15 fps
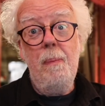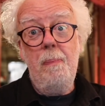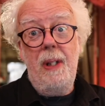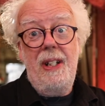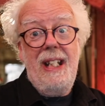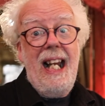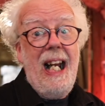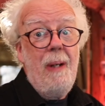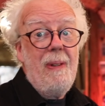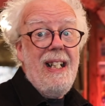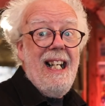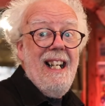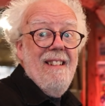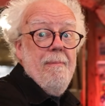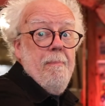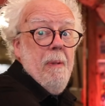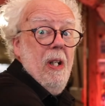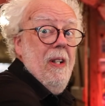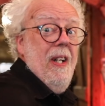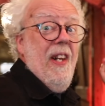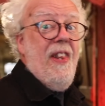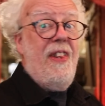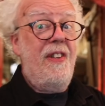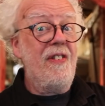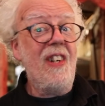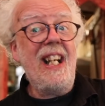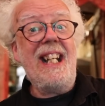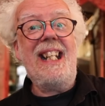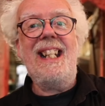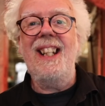but now we have Part
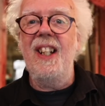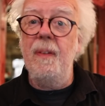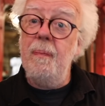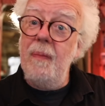3.